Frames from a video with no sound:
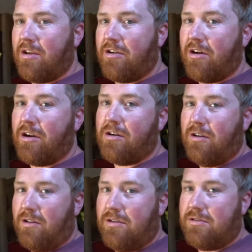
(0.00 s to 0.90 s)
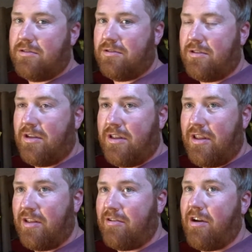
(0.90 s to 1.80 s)
gruncle.
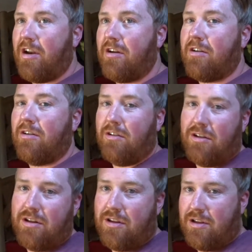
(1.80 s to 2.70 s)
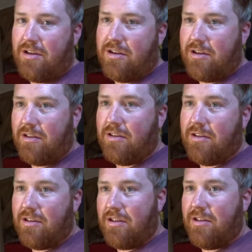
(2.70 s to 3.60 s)
That's great uncle,
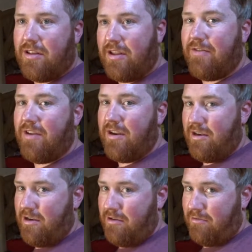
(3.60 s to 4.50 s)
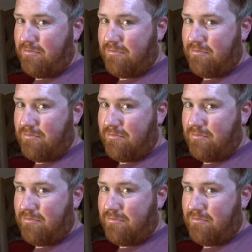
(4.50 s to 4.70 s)
if you didn't know.